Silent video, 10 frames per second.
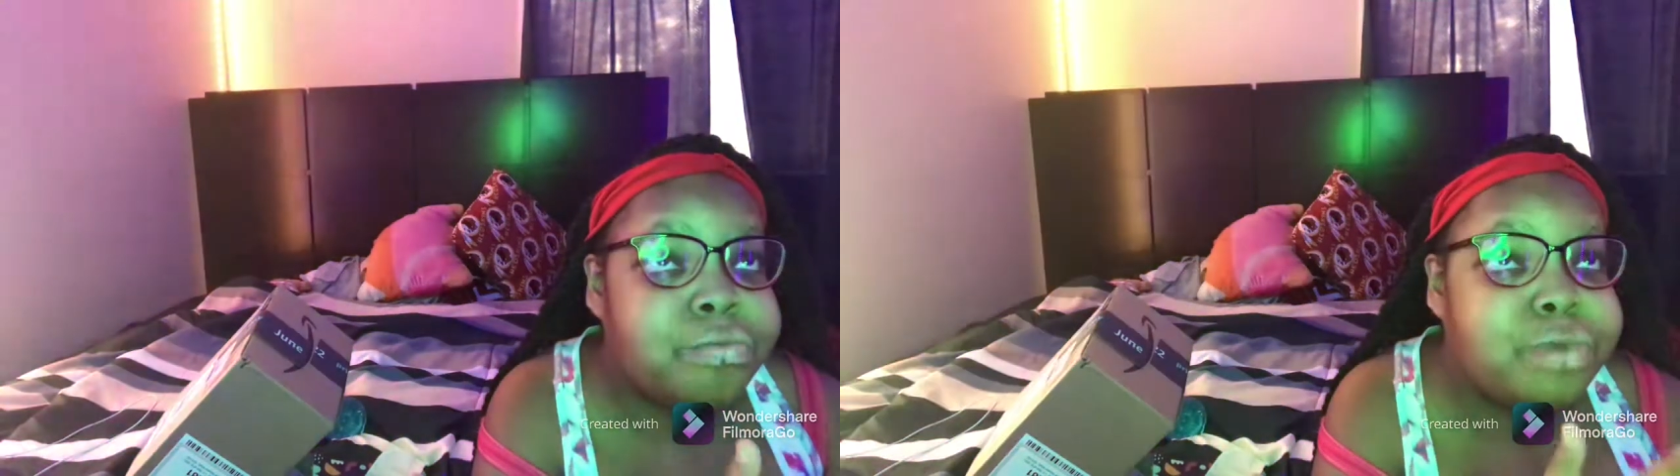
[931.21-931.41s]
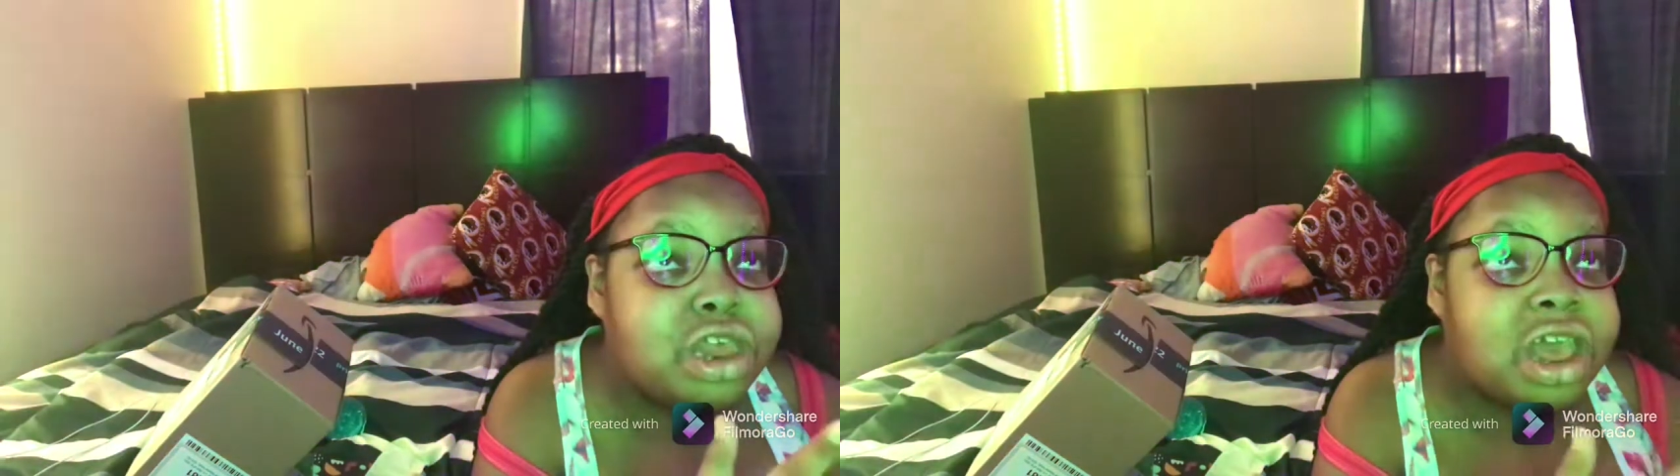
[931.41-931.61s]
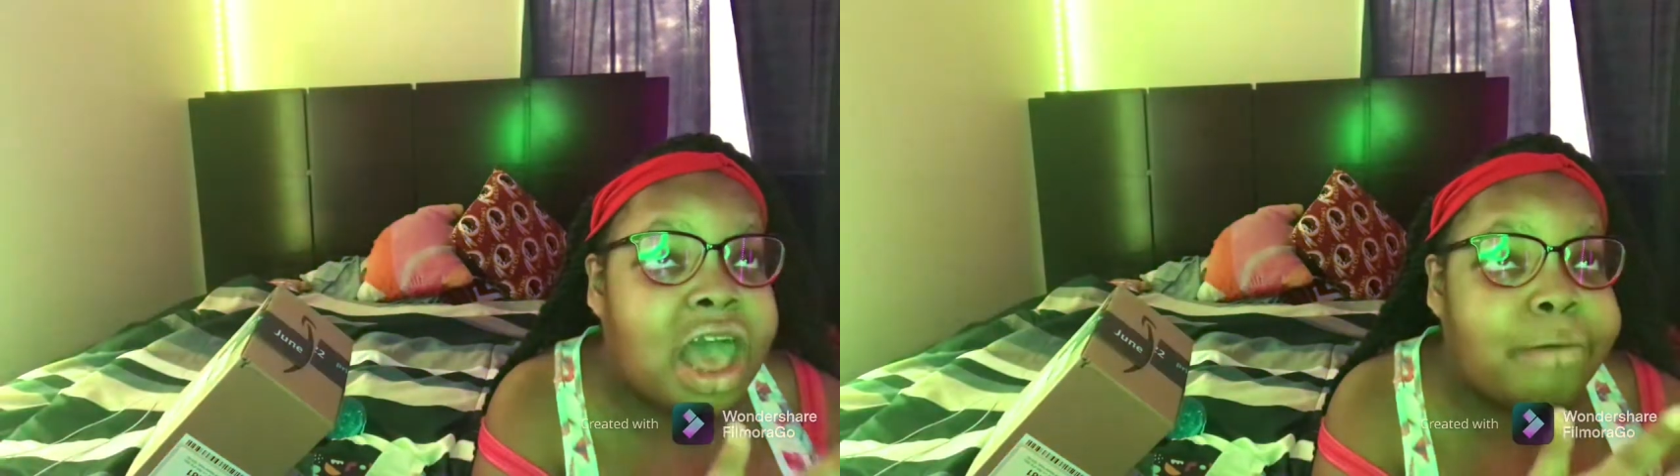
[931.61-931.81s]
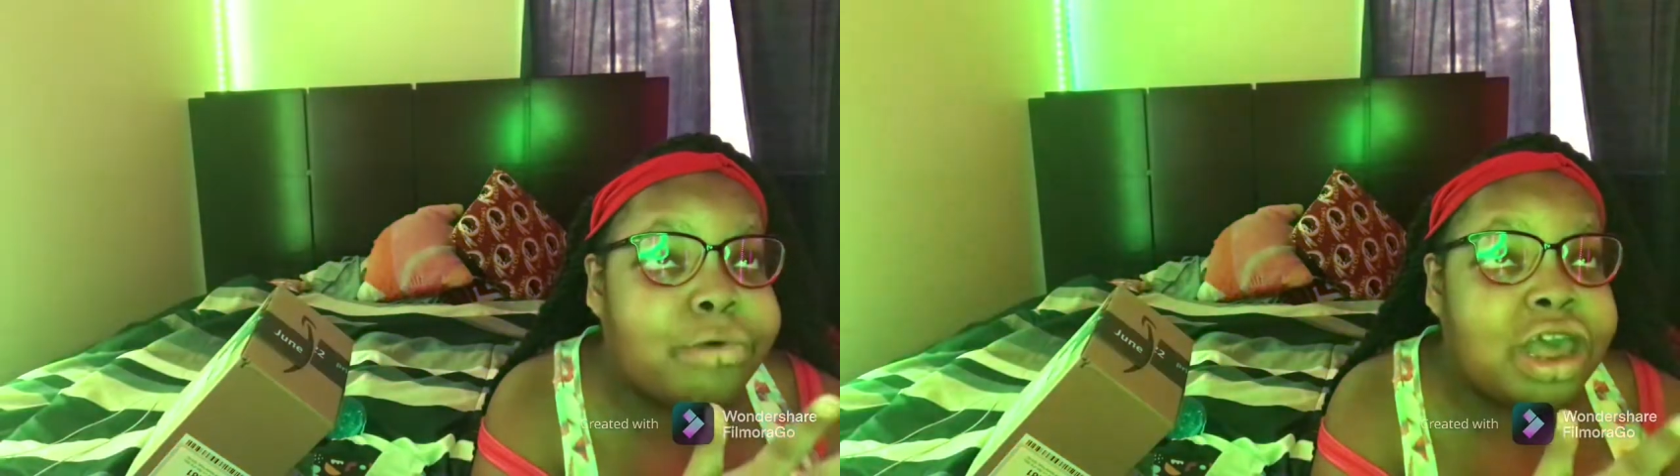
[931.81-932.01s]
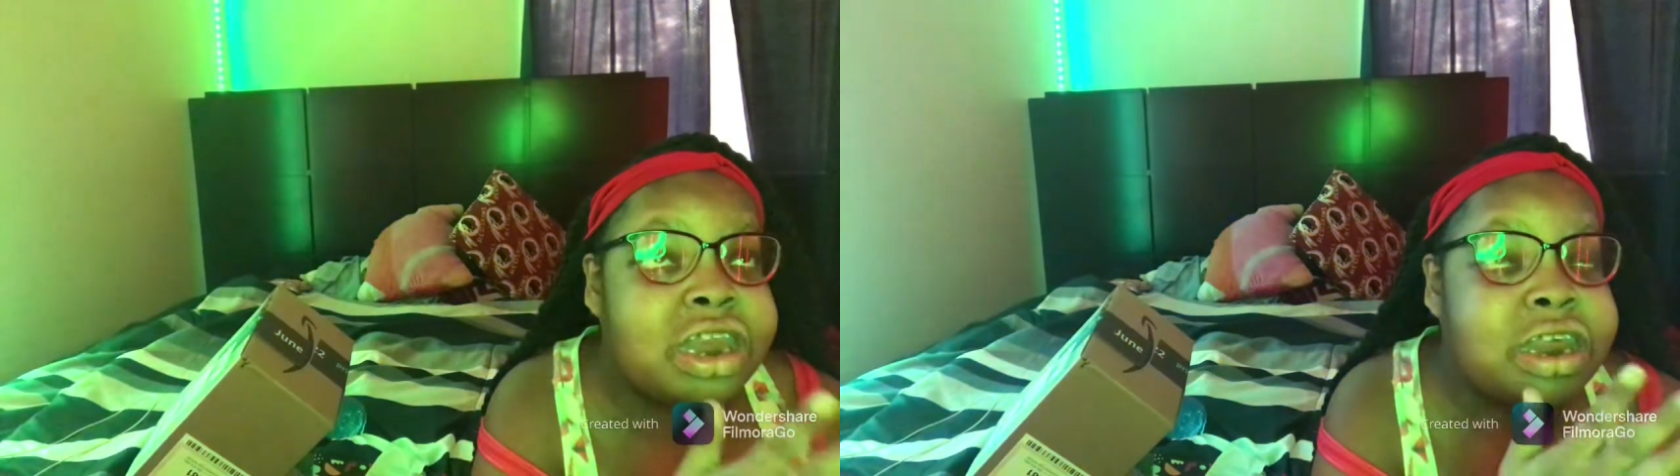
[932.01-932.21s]
Because I
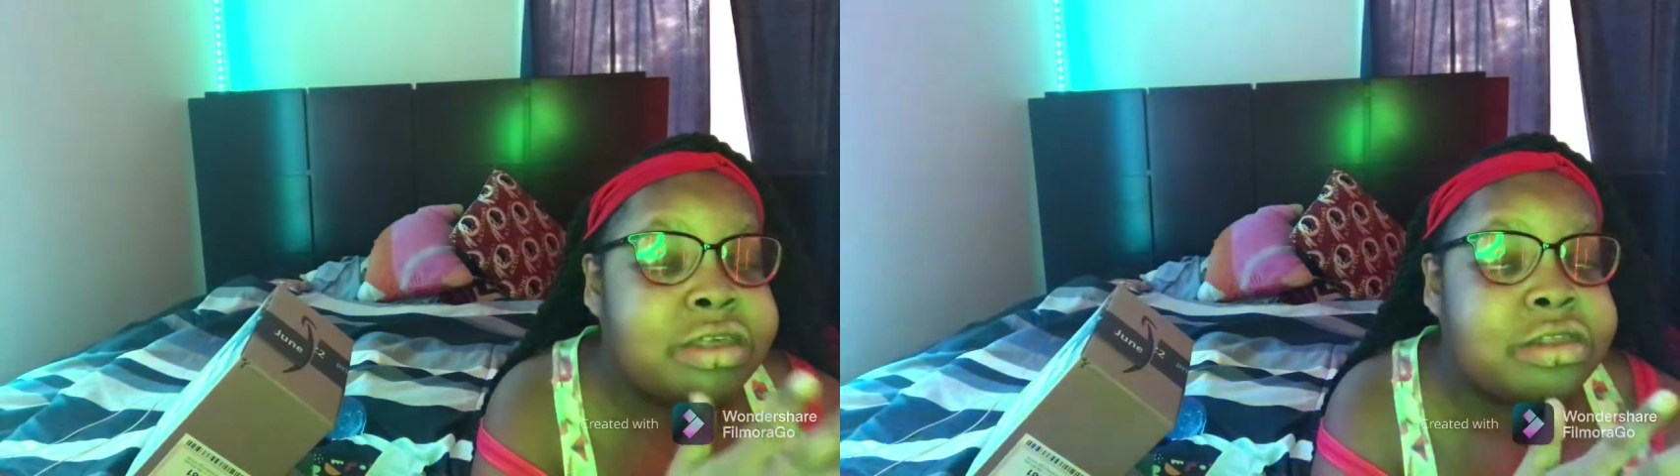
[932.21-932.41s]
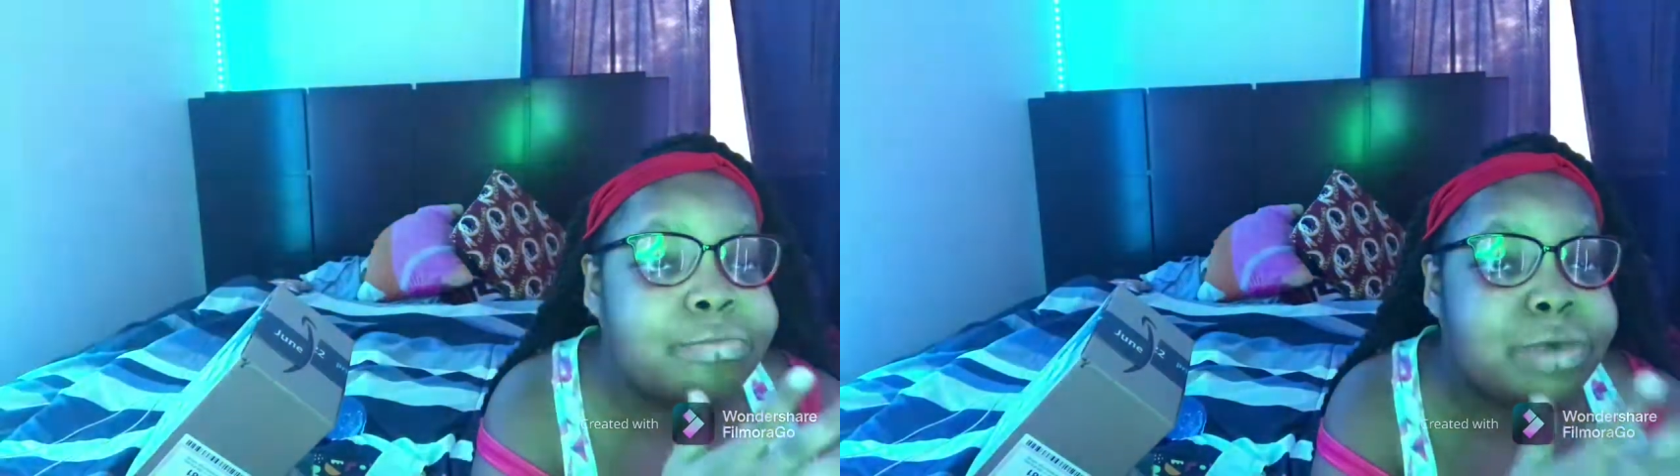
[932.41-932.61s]
wanted it to